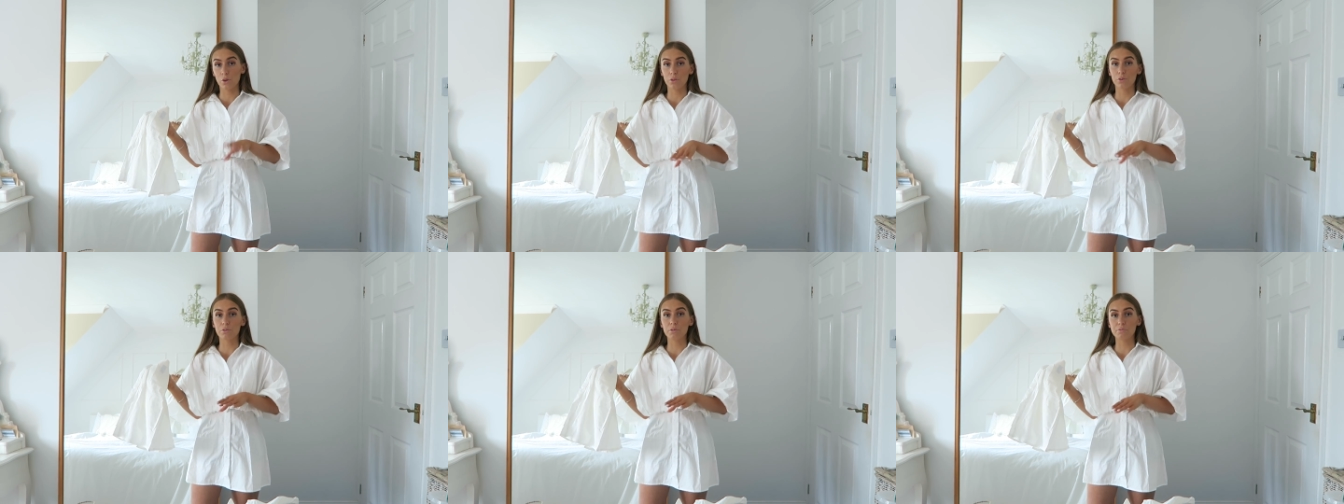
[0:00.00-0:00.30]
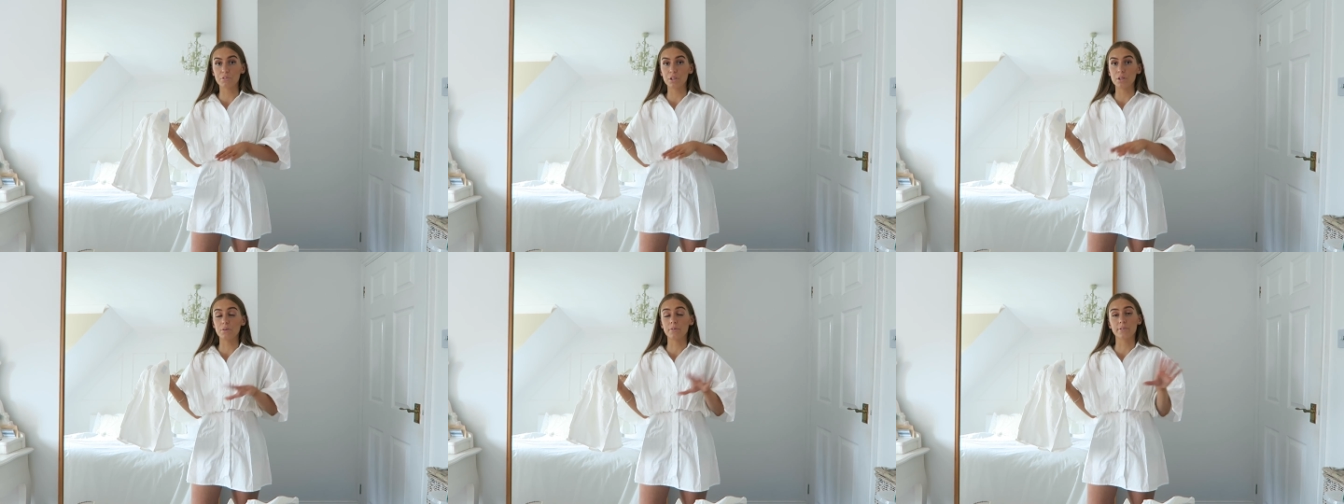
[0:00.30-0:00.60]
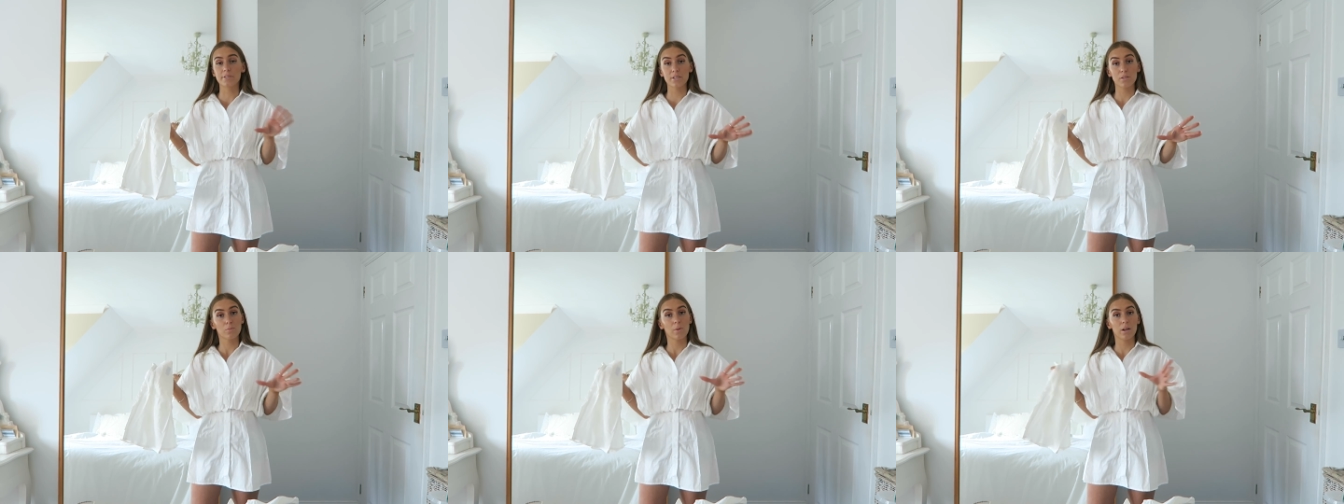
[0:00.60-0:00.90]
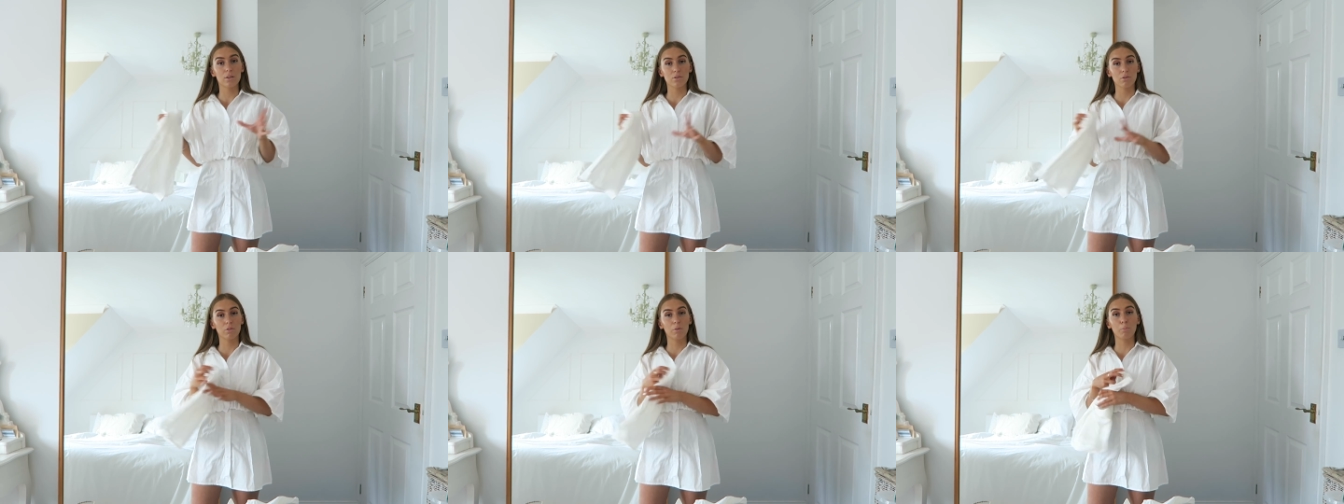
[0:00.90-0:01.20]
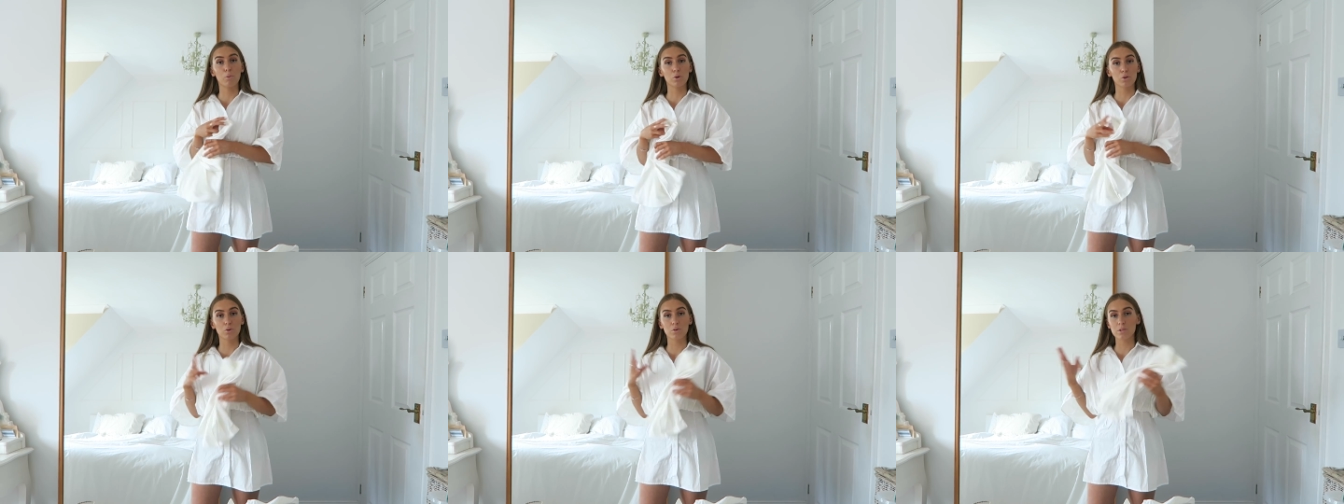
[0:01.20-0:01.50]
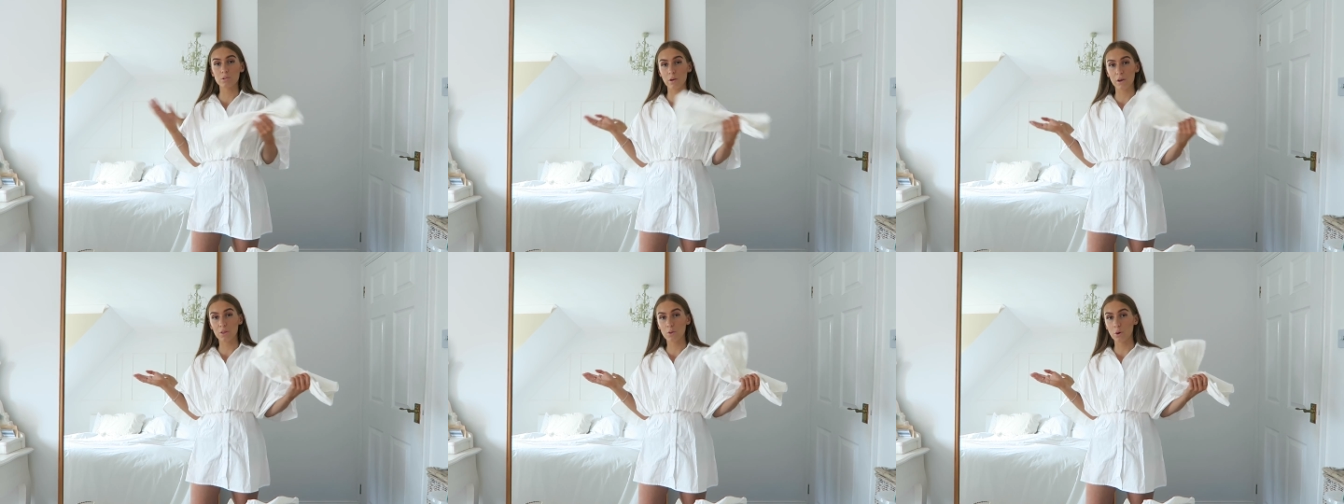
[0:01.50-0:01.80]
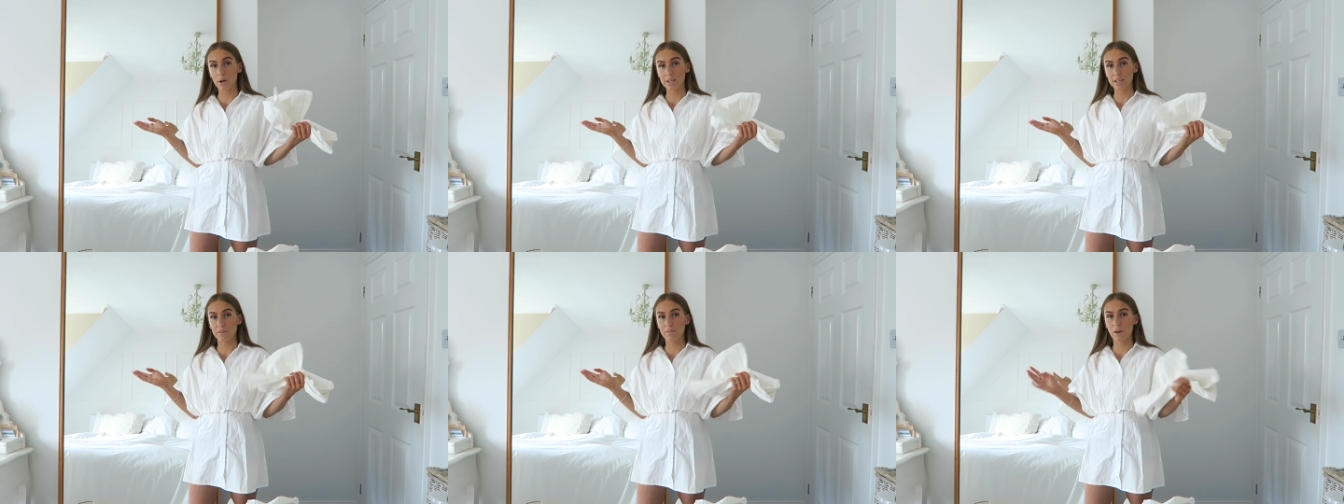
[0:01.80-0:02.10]
on the reviews, as well as on the model, so I
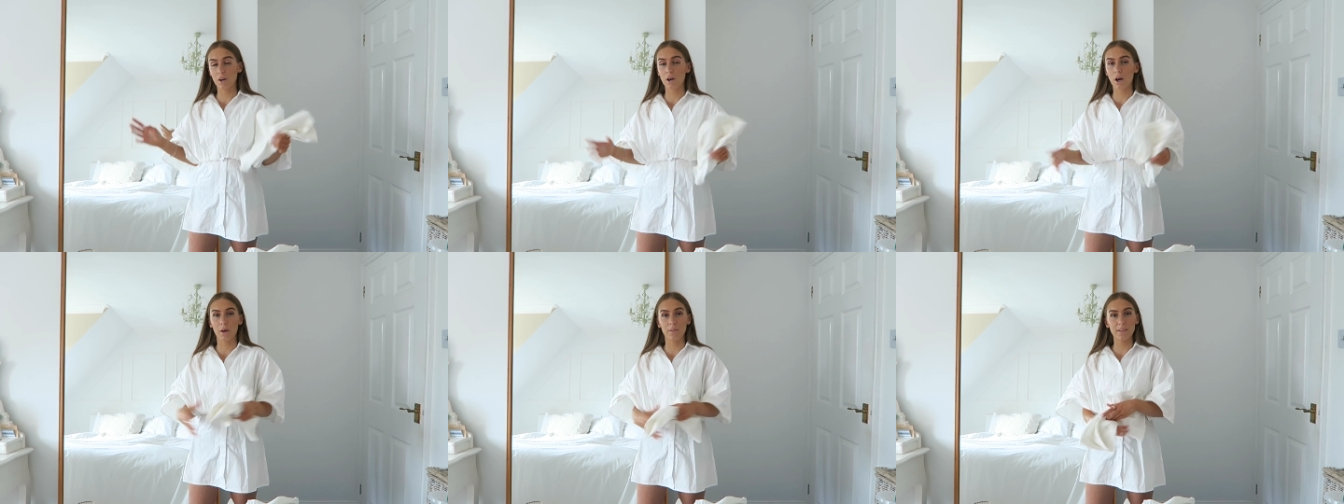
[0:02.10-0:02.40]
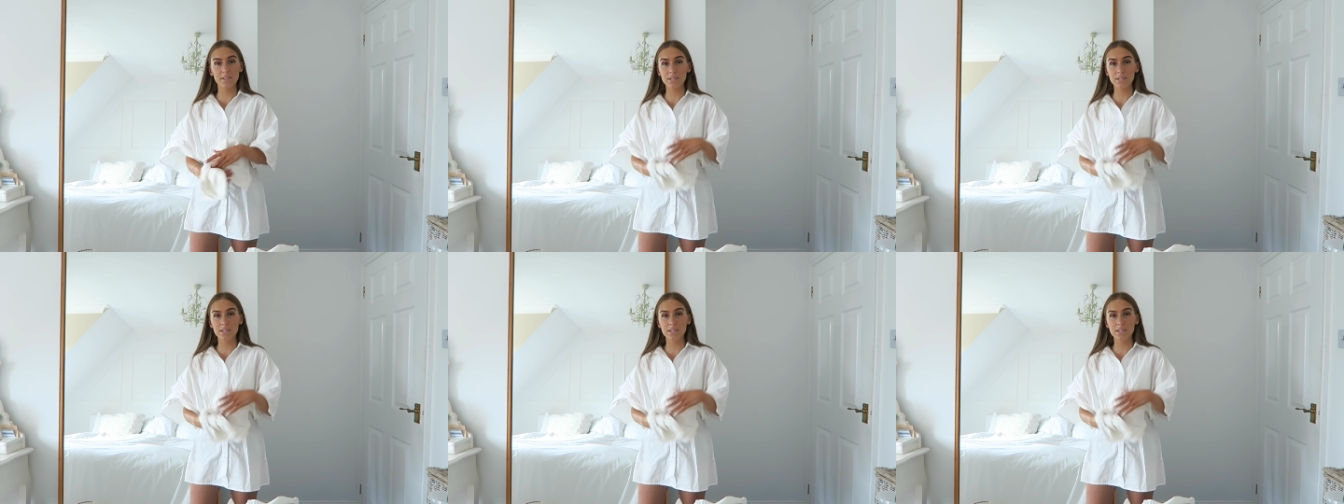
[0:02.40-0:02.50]
thought I'd give it a go.